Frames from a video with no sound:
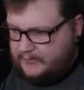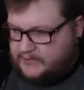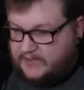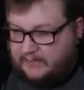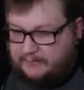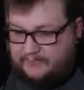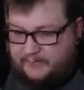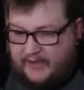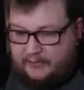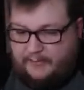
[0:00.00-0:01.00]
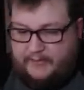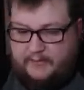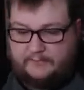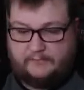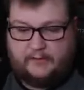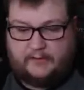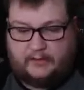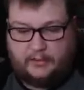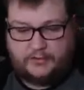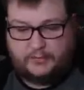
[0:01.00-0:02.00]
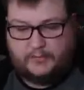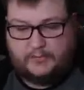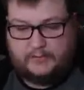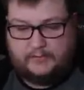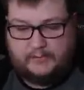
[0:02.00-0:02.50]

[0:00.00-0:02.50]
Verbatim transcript: Champions Path being a, a huge one.